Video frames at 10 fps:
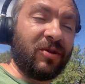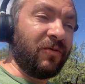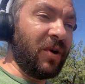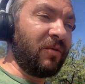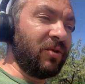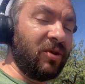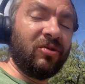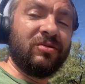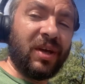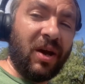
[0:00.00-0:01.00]
fuck with
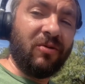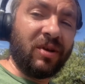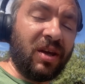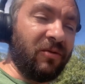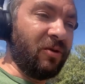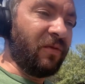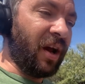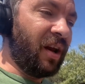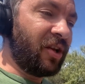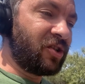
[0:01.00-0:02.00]
you, they will give you a
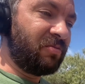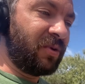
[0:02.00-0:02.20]
violation,